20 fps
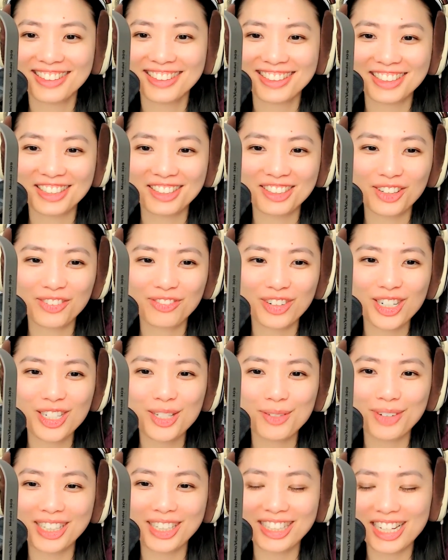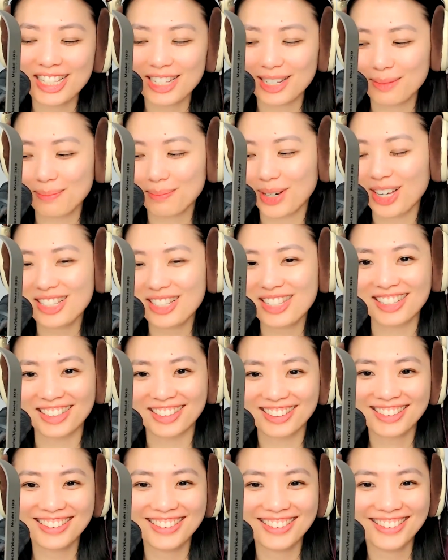You're the first one that's in
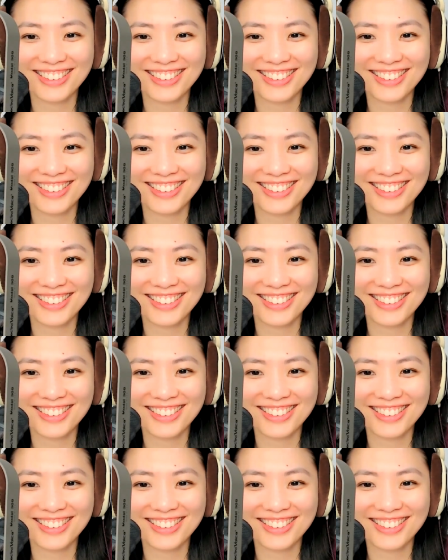Boston.